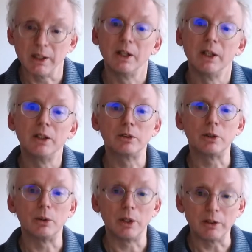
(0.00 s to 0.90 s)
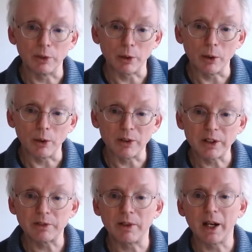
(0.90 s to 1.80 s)
So if you call this
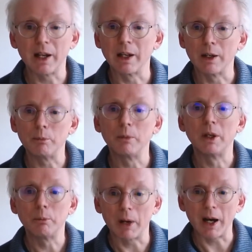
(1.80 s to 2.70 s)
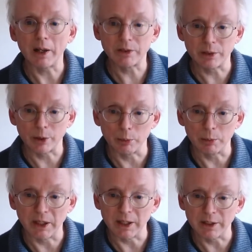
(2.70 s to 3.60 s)
file
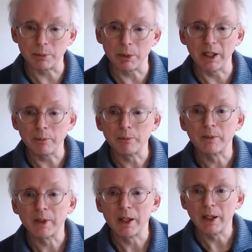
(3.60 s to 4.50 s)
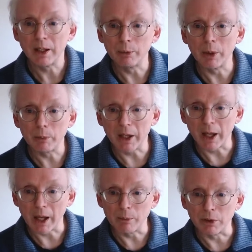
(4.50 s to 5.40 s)
path.php, it will be
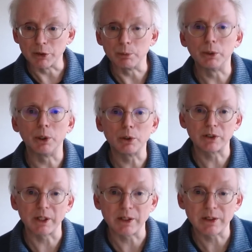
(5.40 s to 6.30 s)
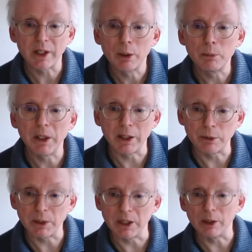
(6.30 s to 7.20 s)
able to process
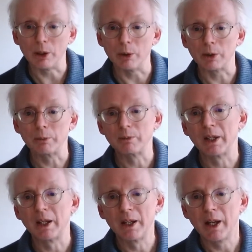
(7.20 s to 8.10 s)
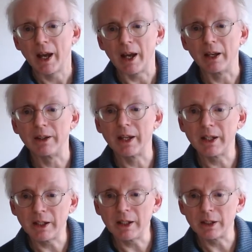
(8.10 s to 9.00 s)
PHP code. And then
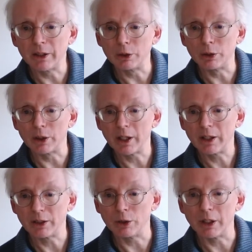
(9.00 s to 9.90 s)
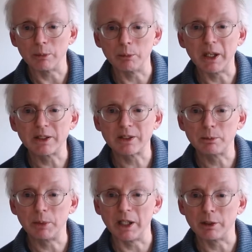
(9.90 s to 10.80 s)
you can mix
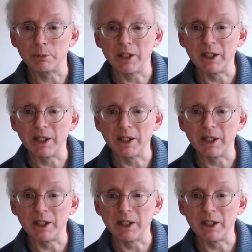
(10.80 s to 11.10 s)
PHP